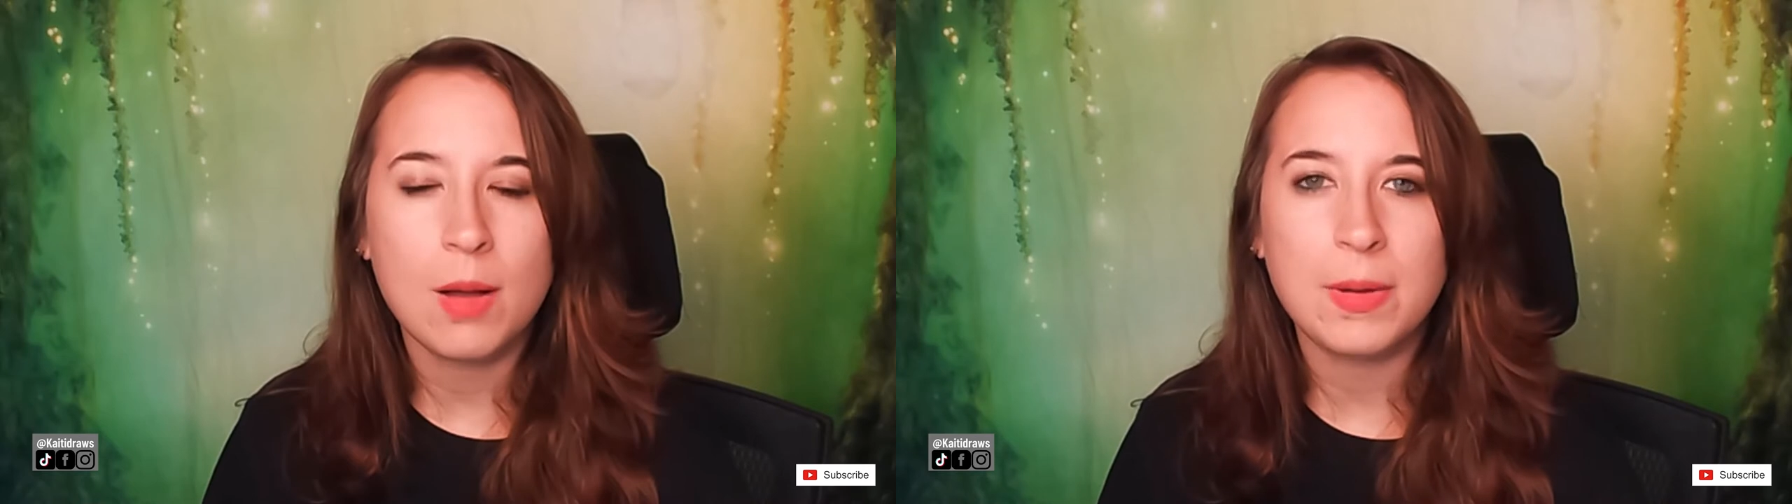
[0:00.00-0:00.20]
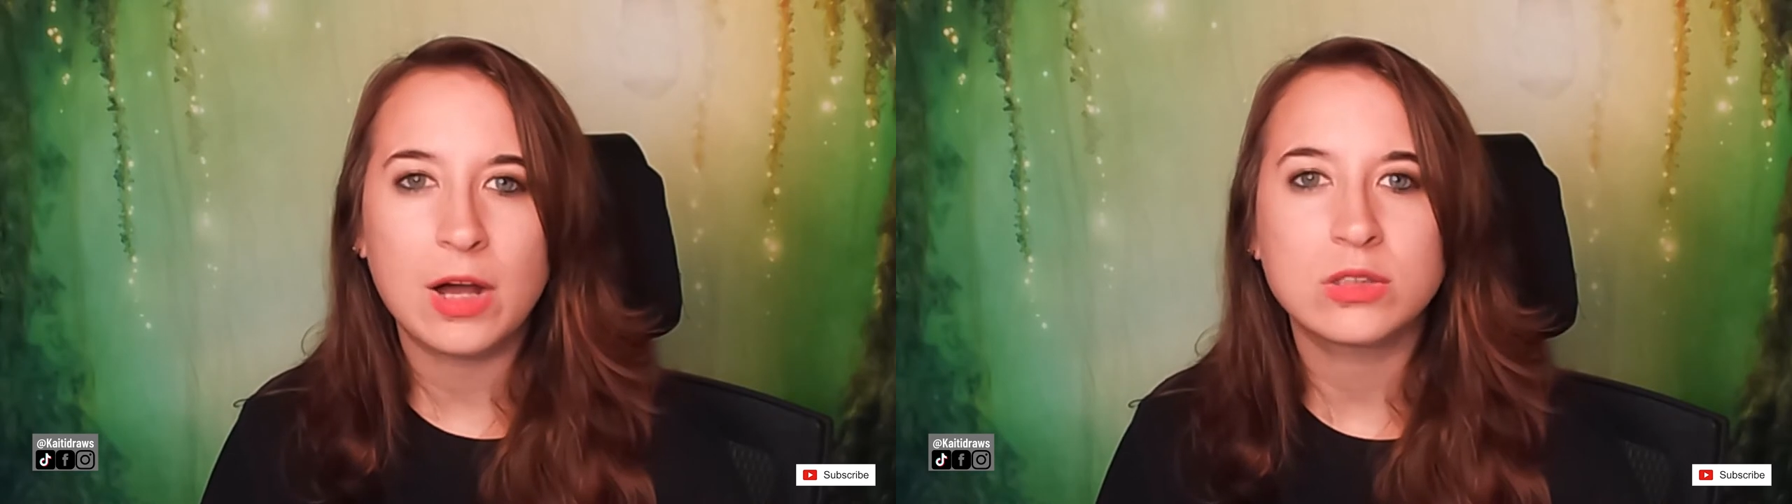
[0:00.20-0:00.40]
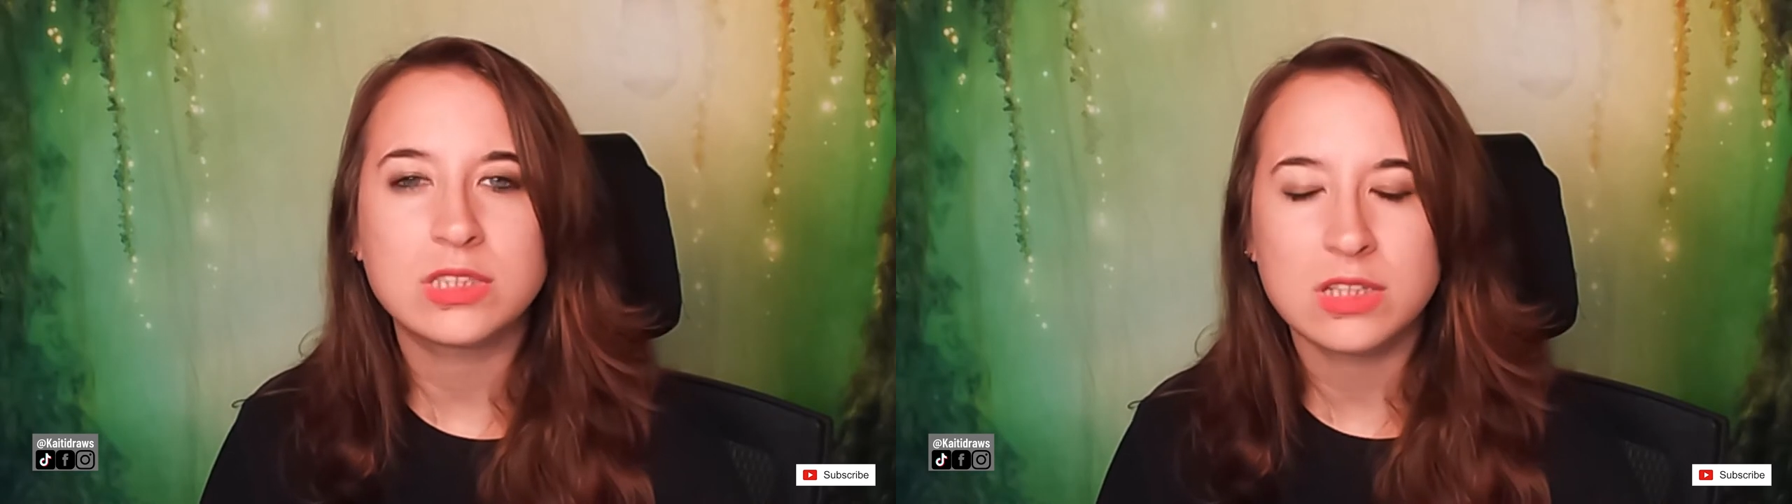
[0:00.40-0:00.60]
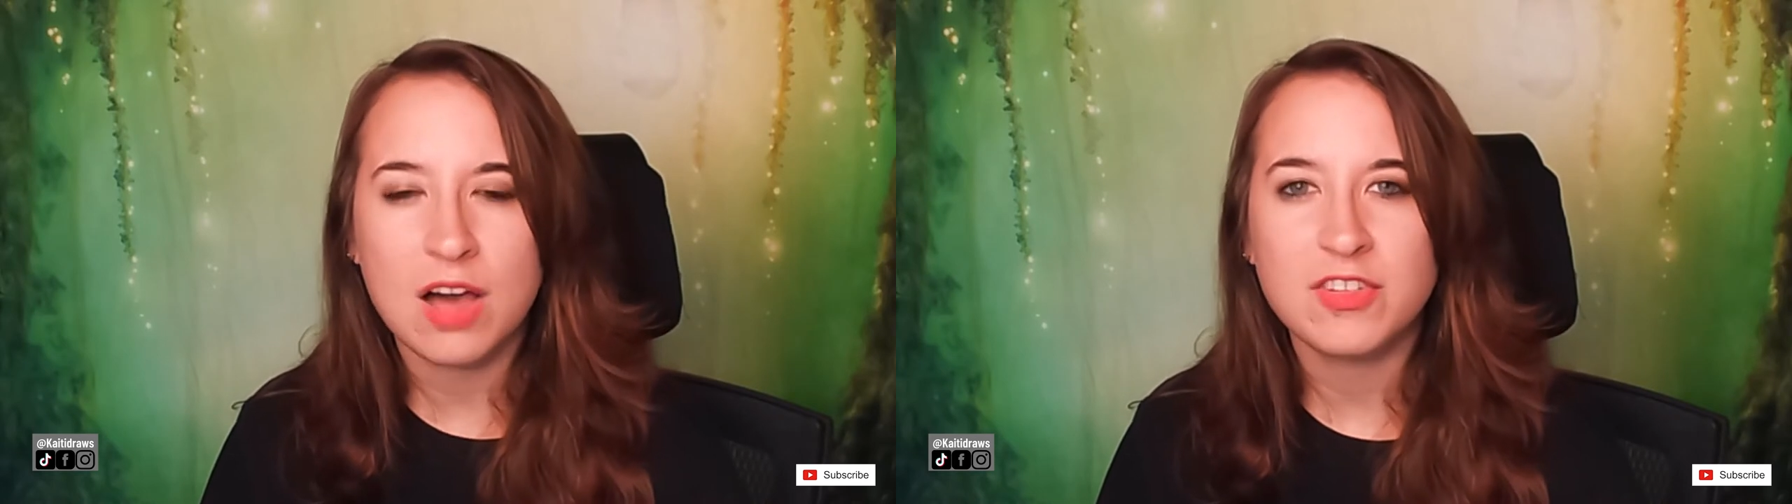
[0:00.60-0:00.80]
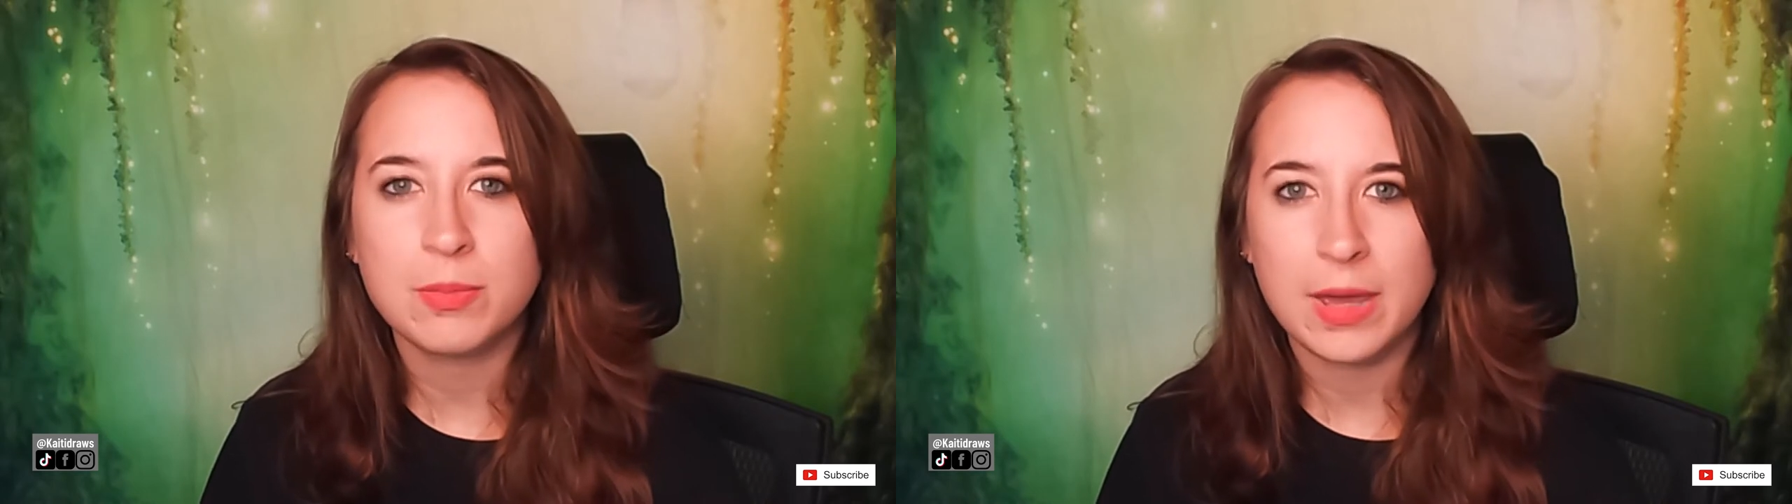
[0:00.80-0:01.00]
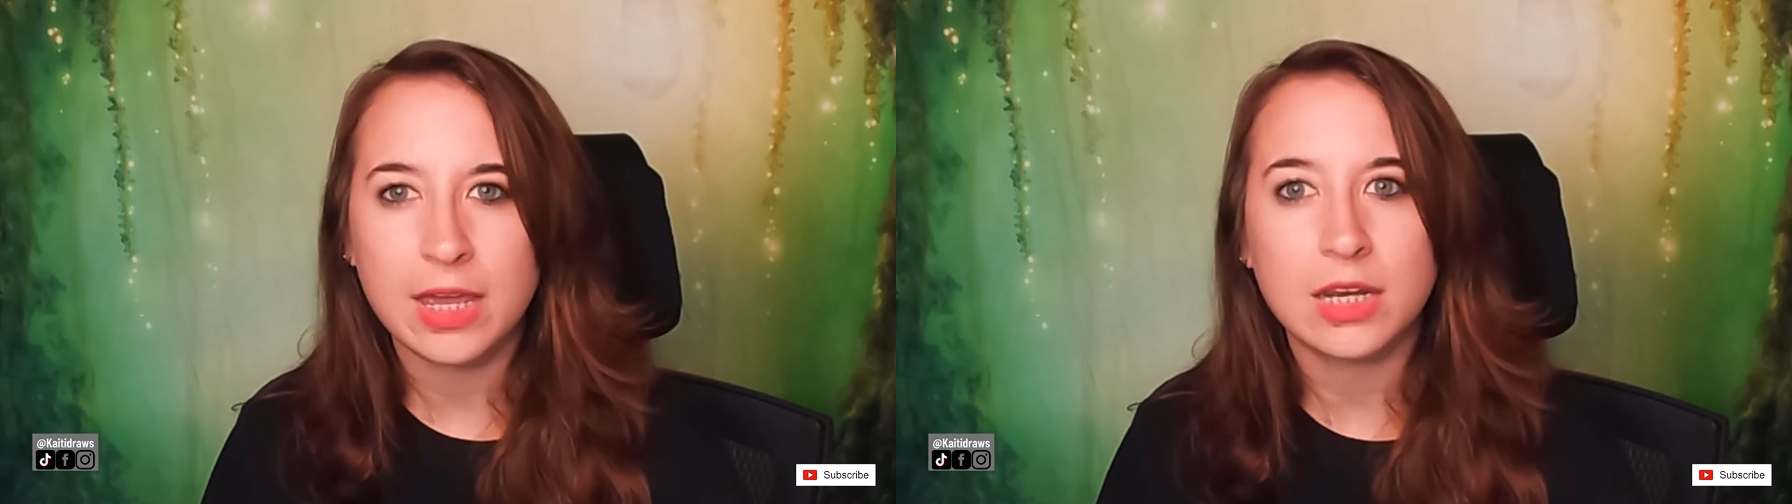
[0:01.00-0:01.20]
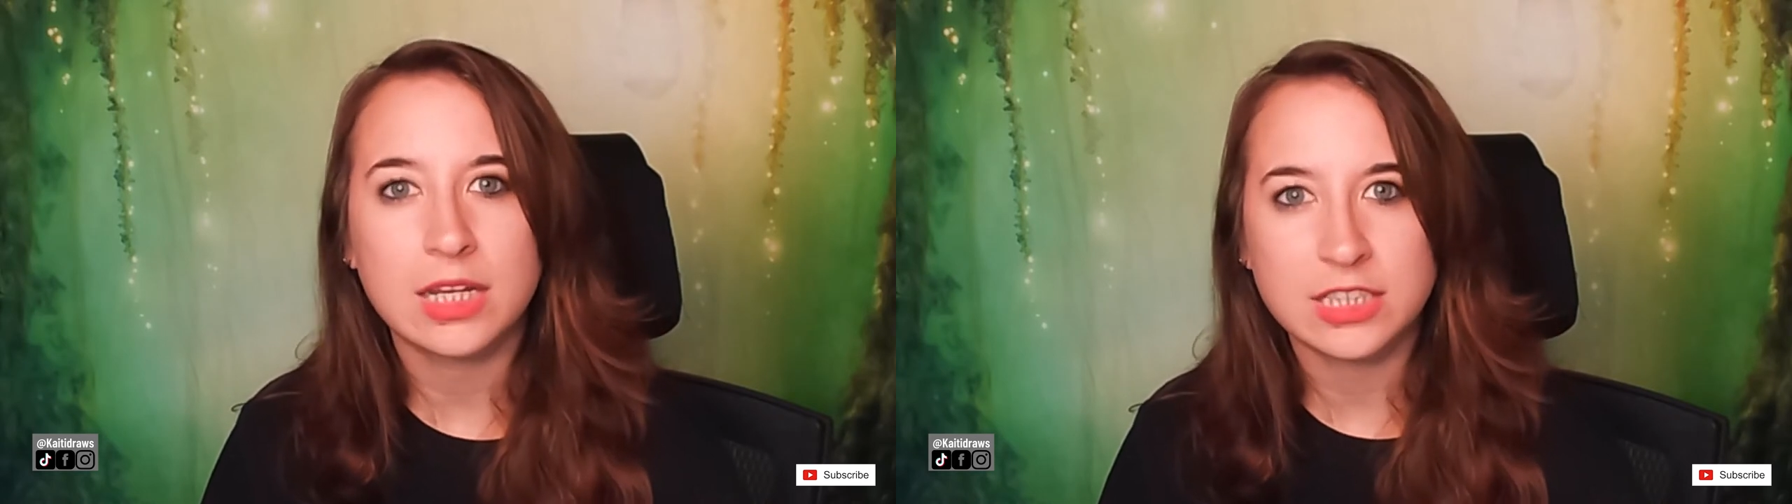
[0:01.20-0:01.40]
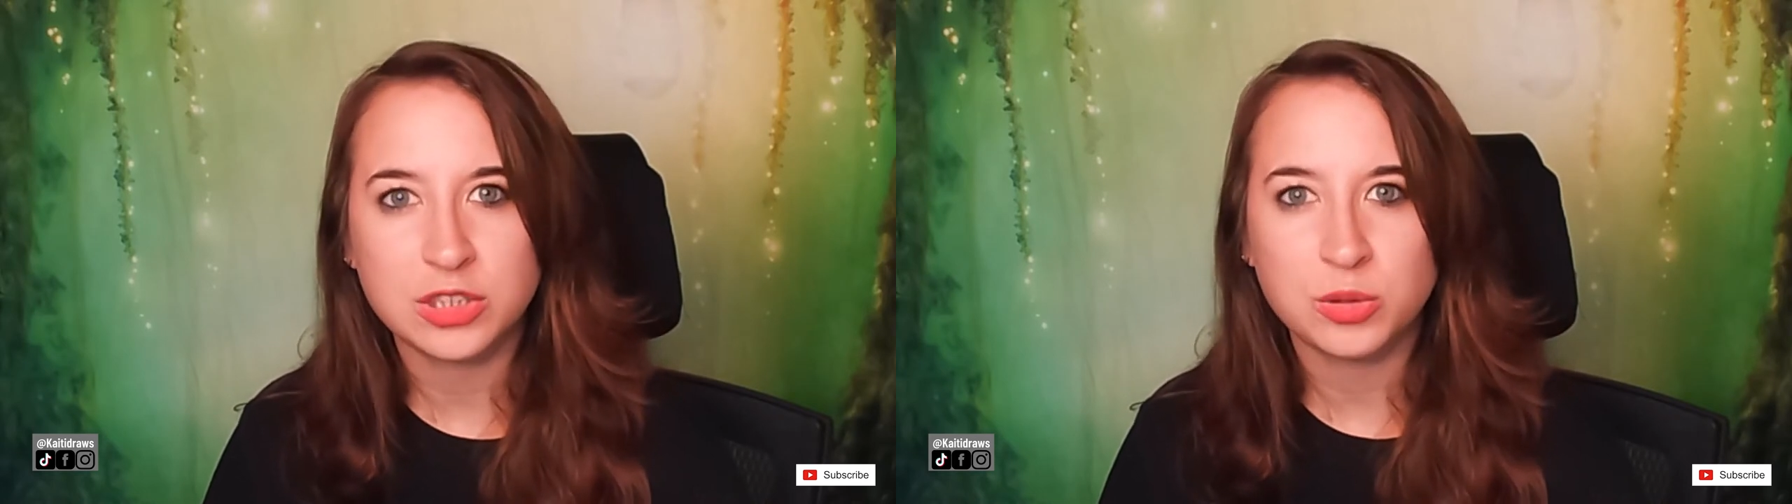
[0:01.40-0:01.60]
about Slavic pagan
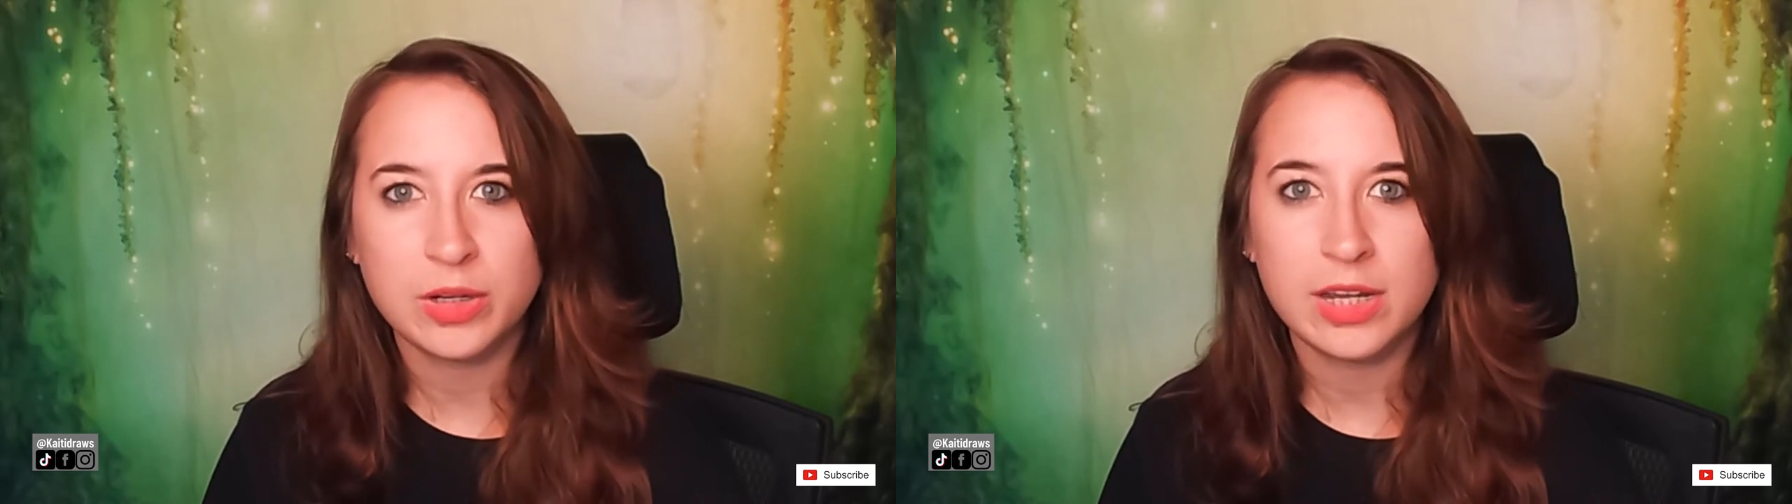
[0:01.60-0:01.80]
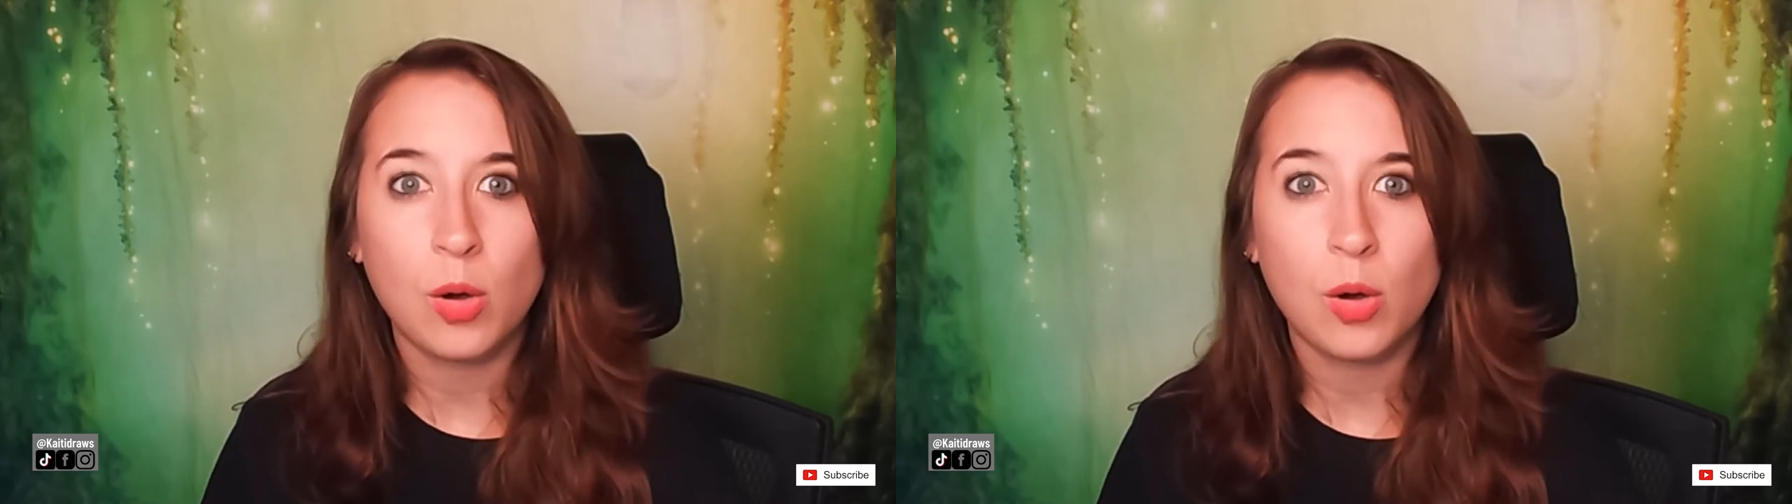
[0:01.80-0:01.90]
history